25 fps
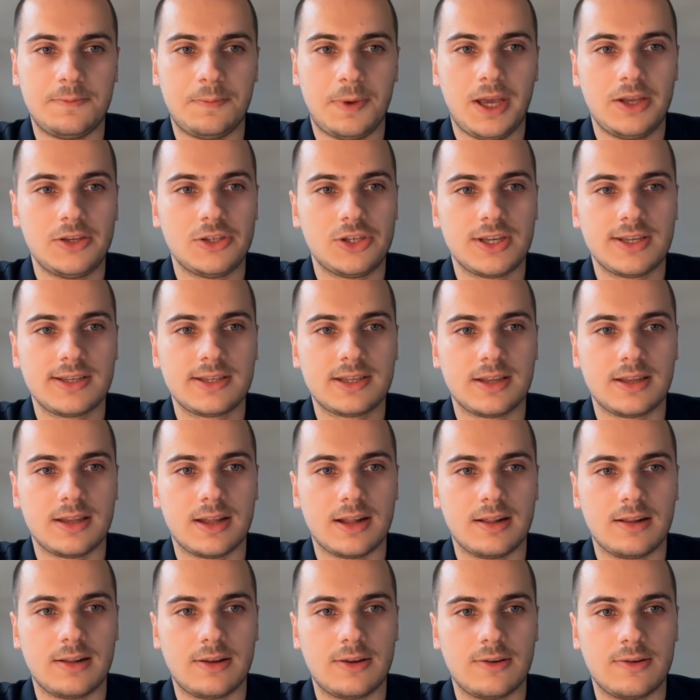pages, and
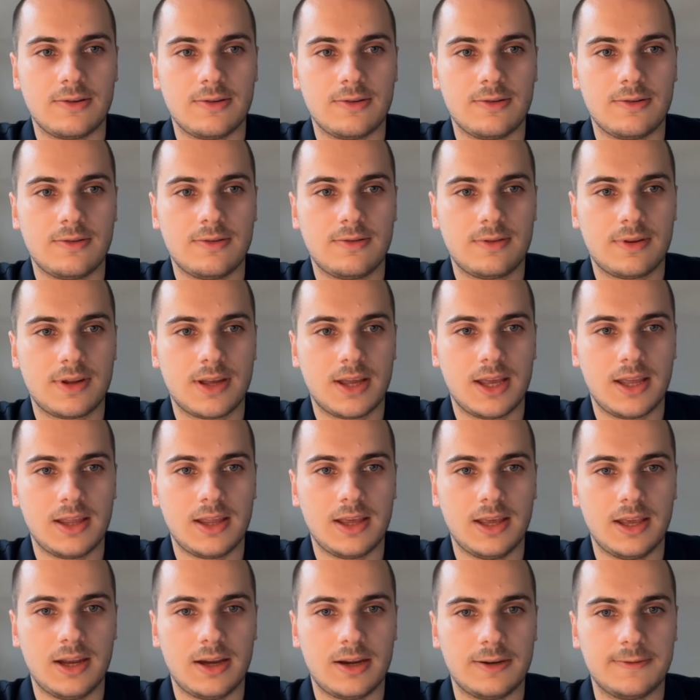I'll go in
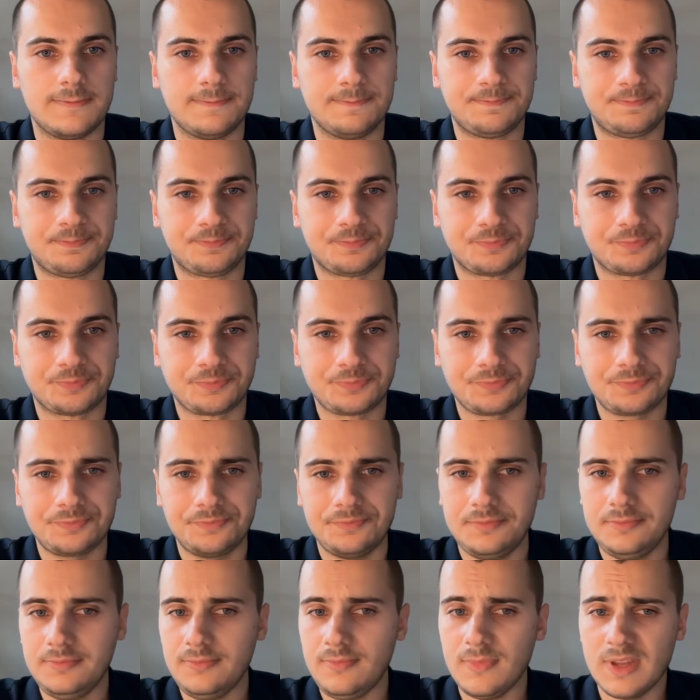here.
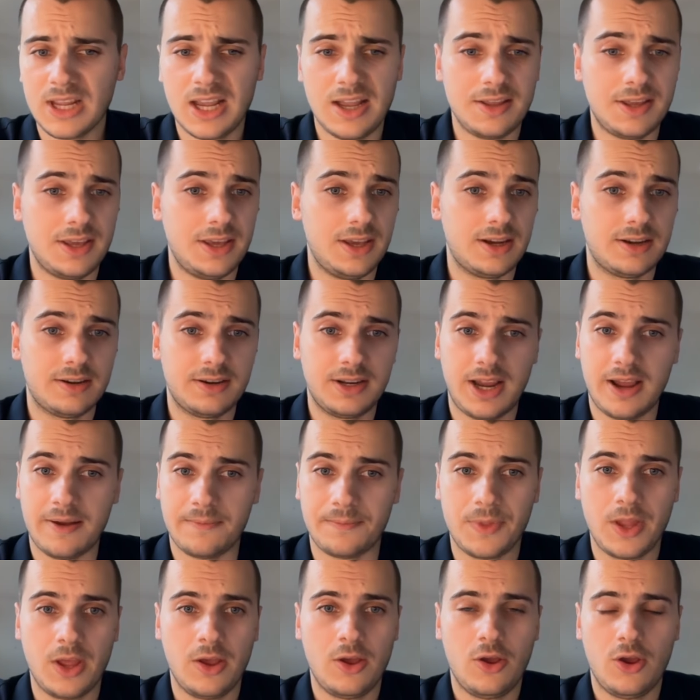In here,
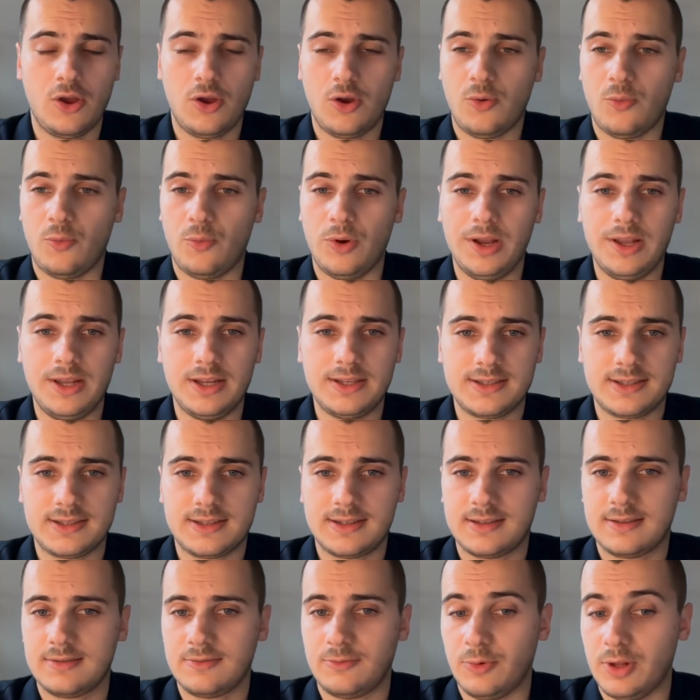we
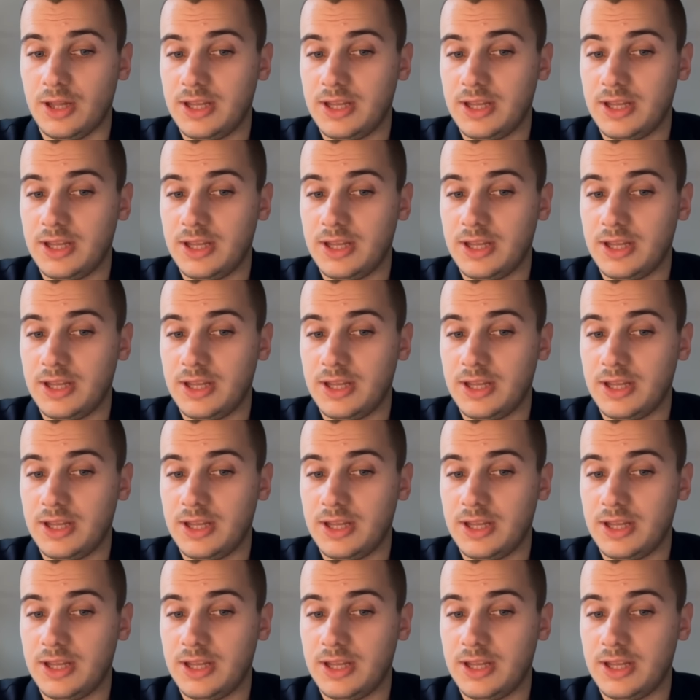list